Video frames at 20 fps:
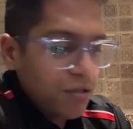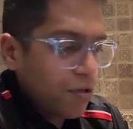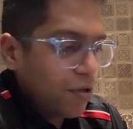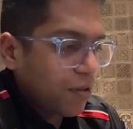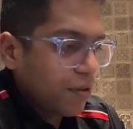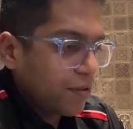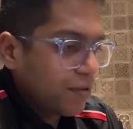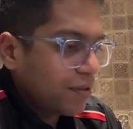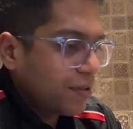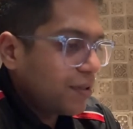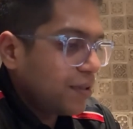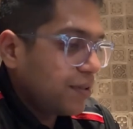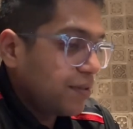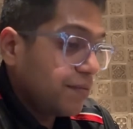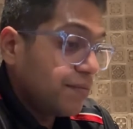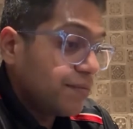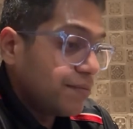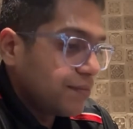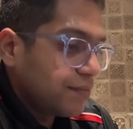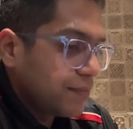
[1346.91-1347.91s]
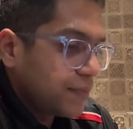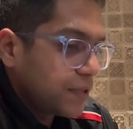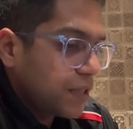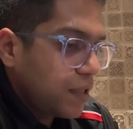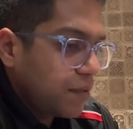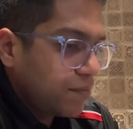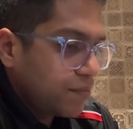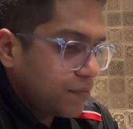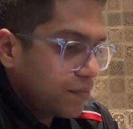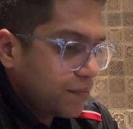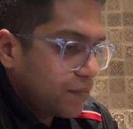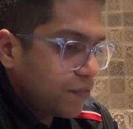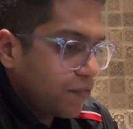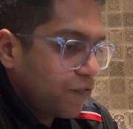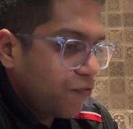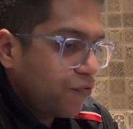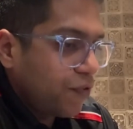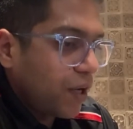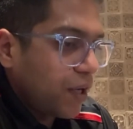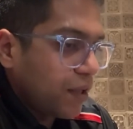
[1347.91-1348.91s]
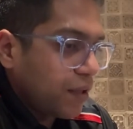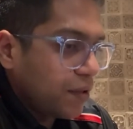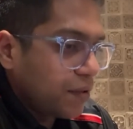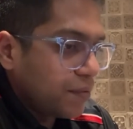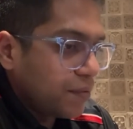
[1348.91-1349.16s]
earth. Yeah, funny.